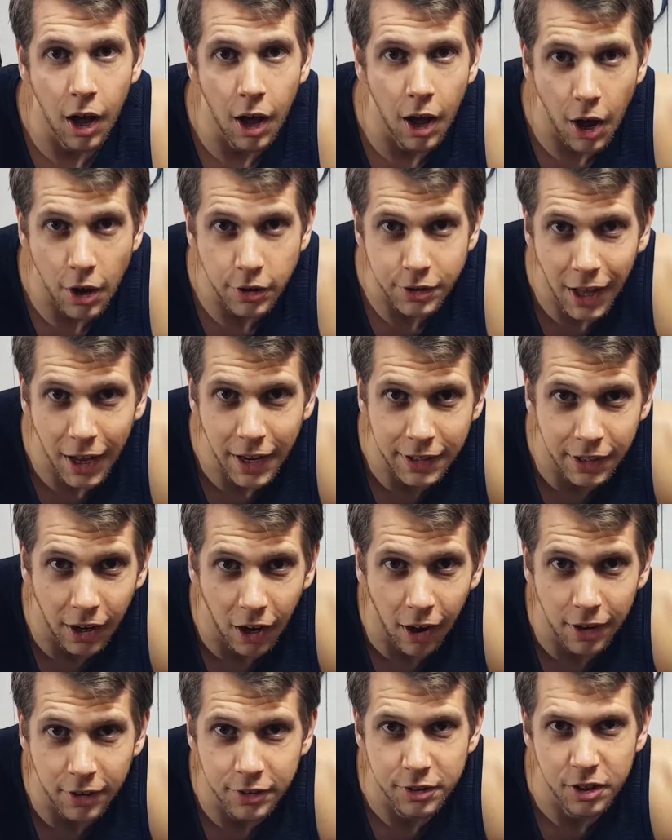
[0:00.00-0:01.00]
Okay
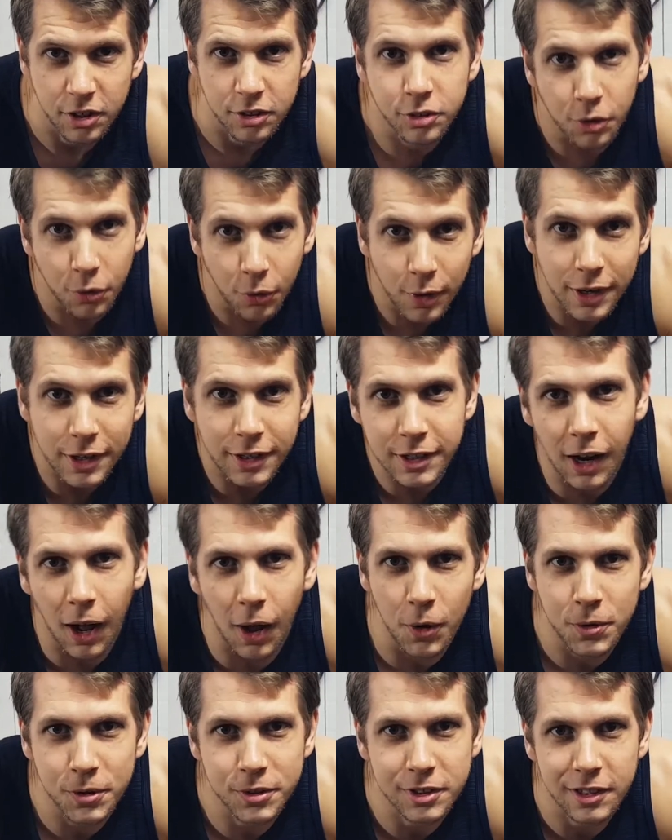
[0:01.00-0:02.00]
guys, so we're in
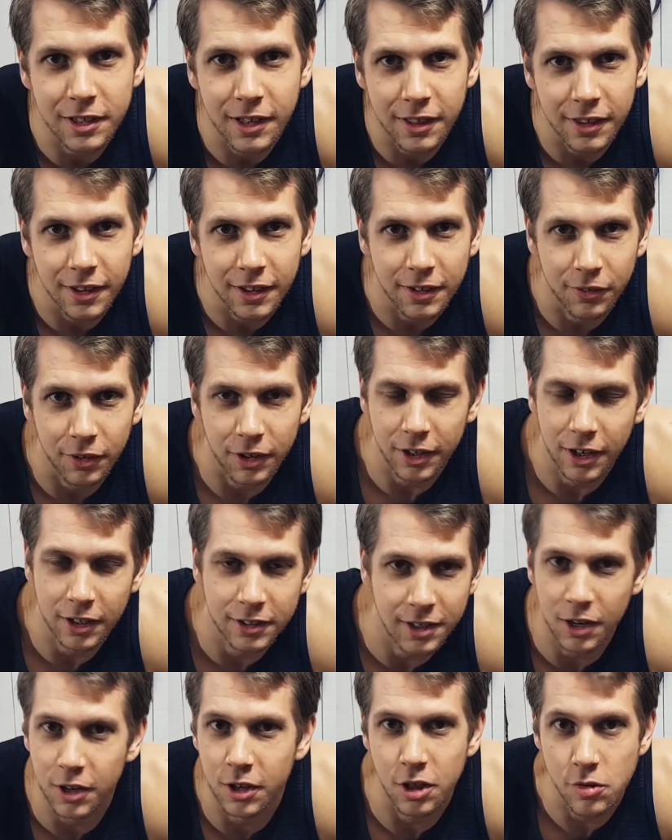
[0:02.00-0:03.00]
close. We're going to
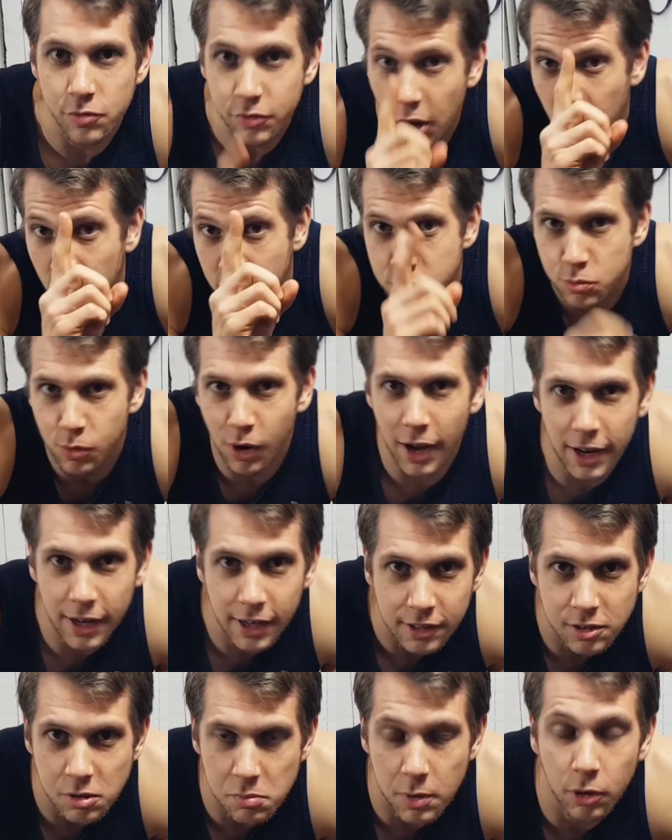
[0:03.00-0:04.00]
tell you the first way
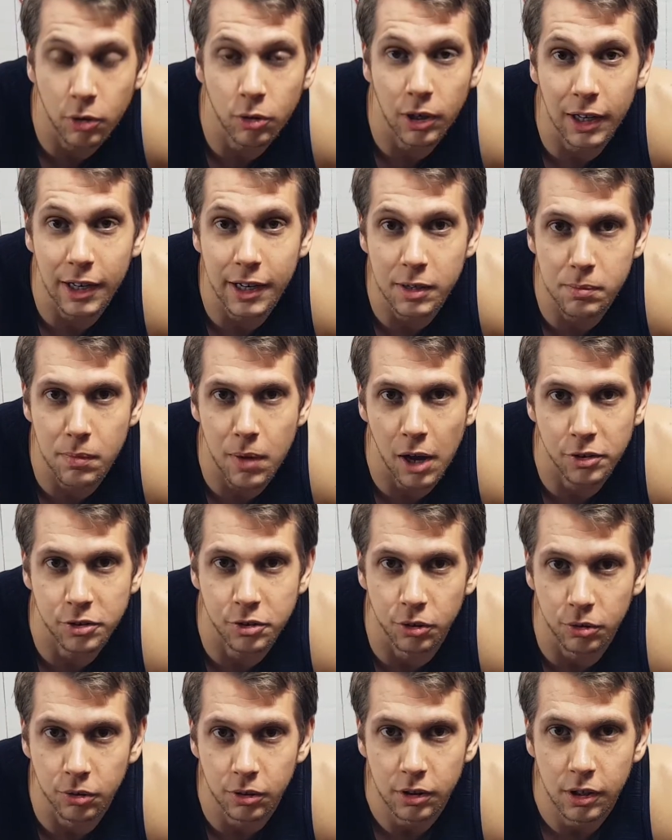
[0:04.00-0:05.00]
to build lean
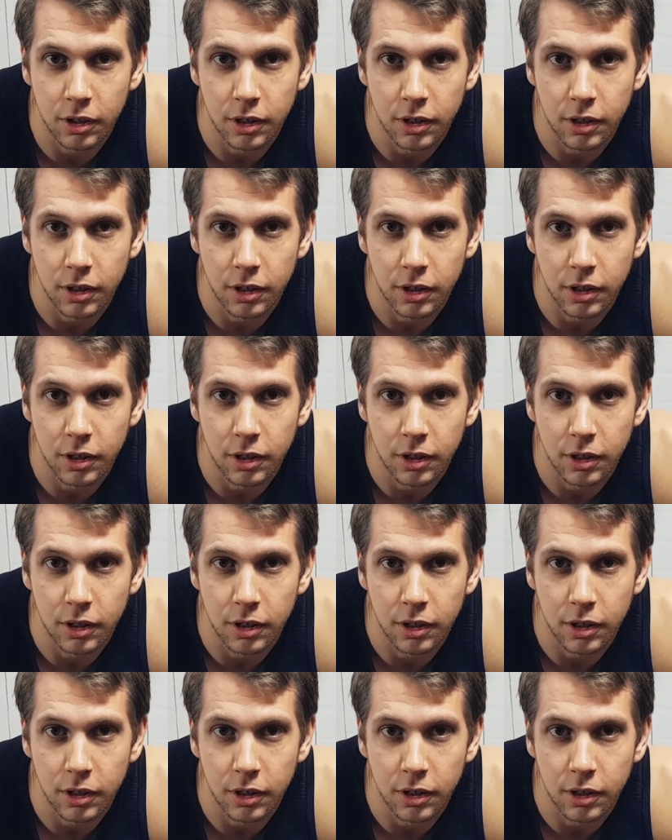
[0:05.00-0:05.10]
muscle.